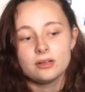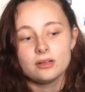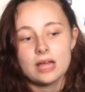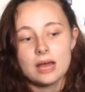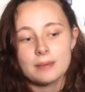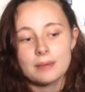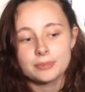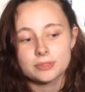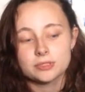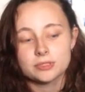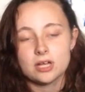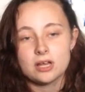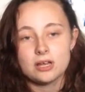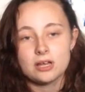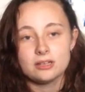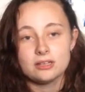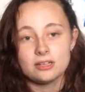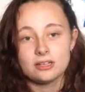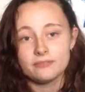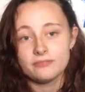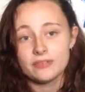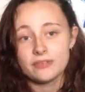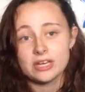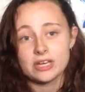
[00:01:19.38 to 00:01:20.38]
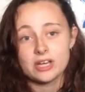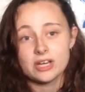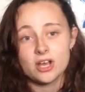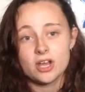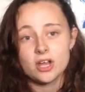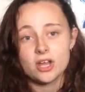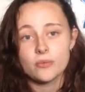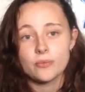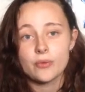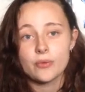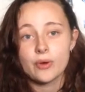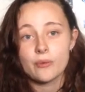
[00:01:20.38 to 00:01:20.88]
episode, this
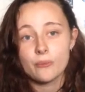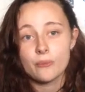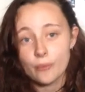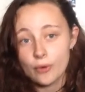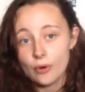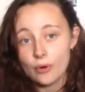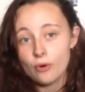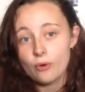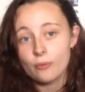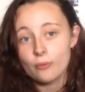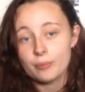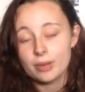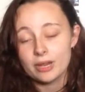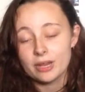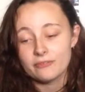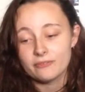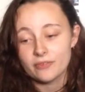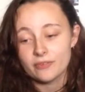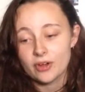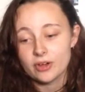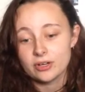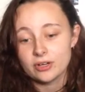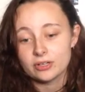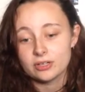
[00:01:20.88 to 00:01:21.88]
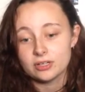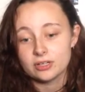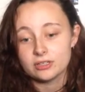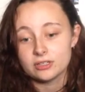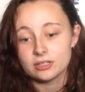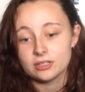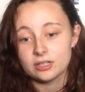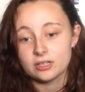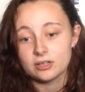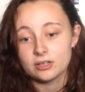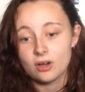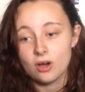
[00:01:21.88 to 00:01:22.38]
video, we will be
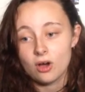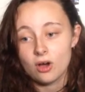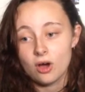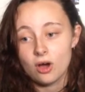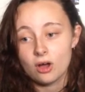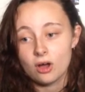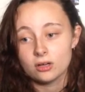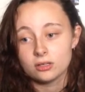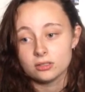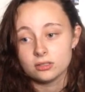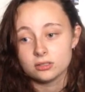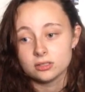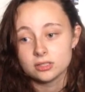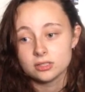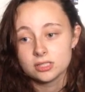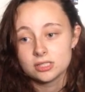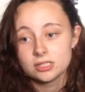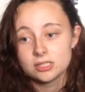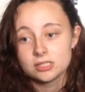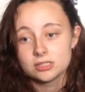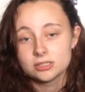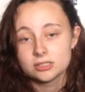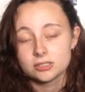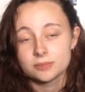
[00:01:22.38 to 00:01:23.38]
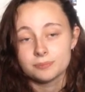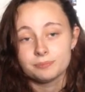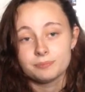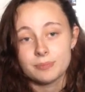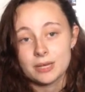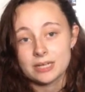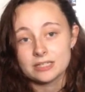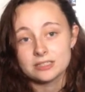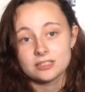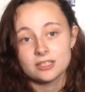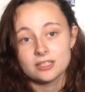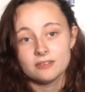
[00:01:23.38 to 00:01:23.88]
focusing on
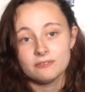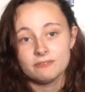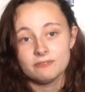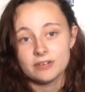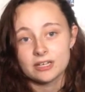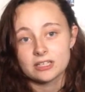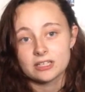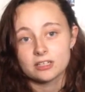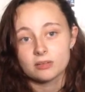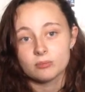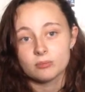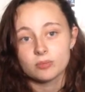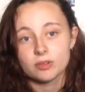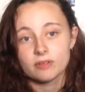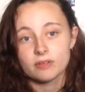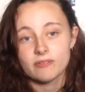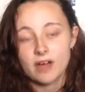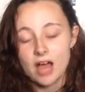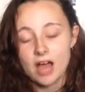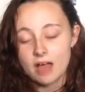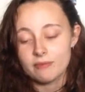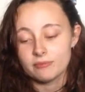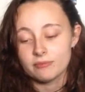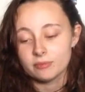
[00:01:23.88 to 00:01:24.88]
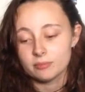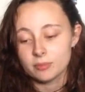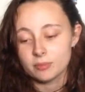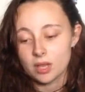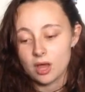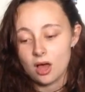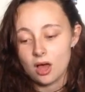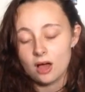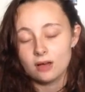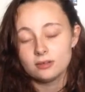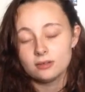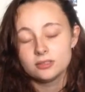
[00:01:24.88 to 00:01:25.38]
suspected victims of Ivan
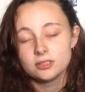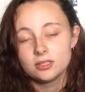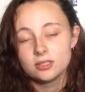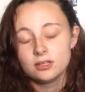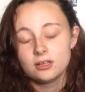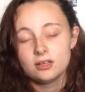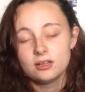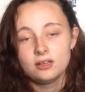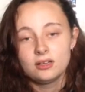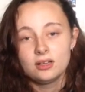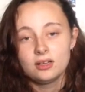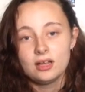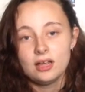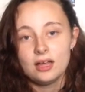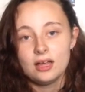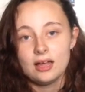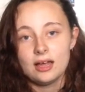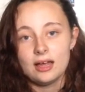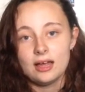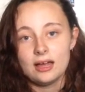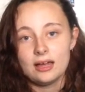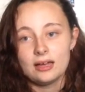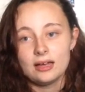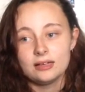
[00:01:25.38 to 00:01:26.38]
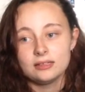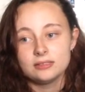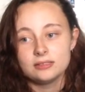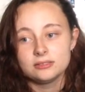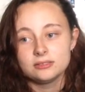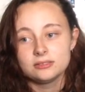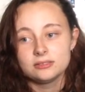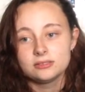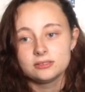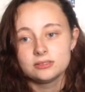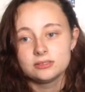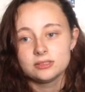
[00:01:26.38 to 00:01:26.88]
Milat.
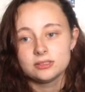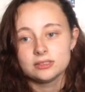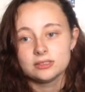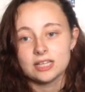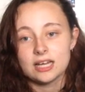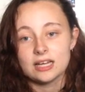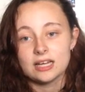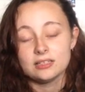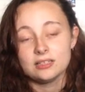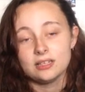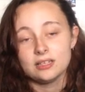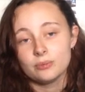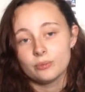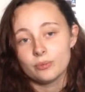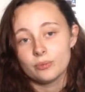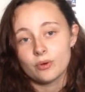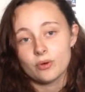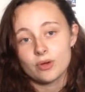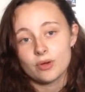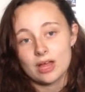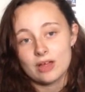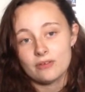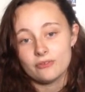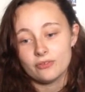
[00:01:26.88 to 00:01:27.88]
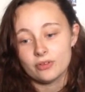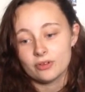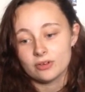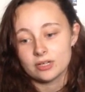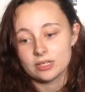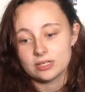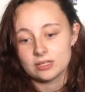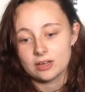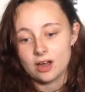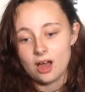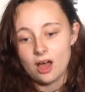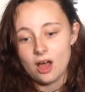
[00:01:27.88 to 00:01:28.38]
And yeah, this will get
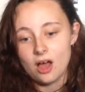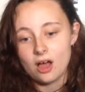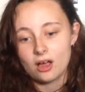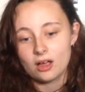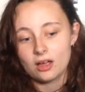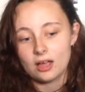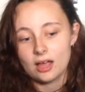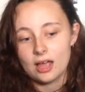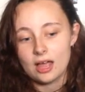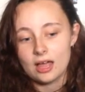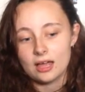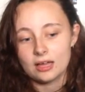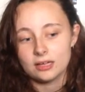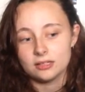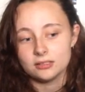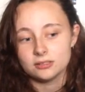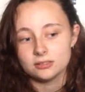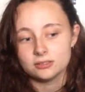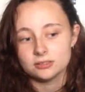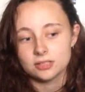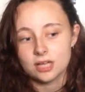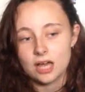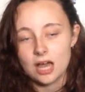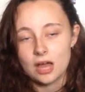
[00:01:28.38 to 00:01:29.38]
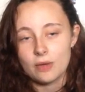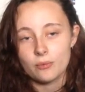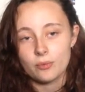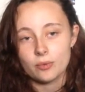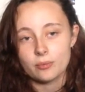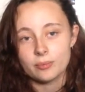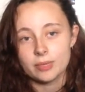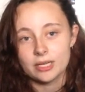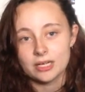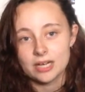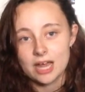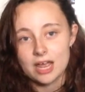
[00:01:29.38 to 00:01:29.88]
really dark and I will
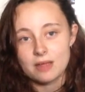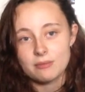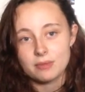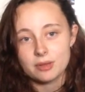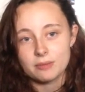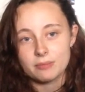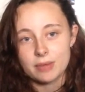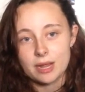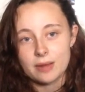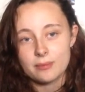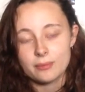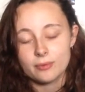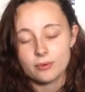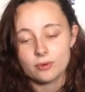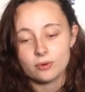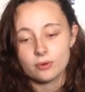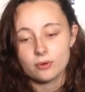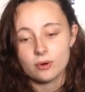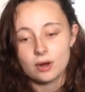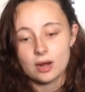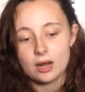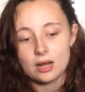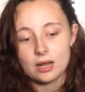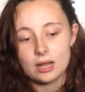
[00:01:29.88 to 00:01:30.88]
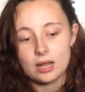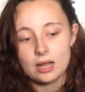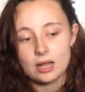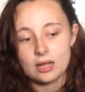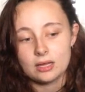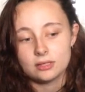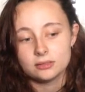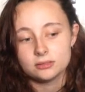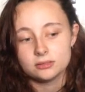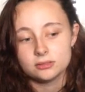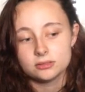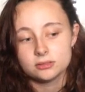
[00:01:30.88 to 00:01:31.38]
be naming people
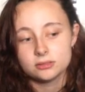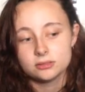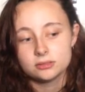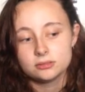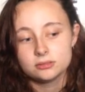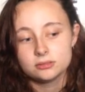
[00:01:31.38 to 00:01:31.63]
and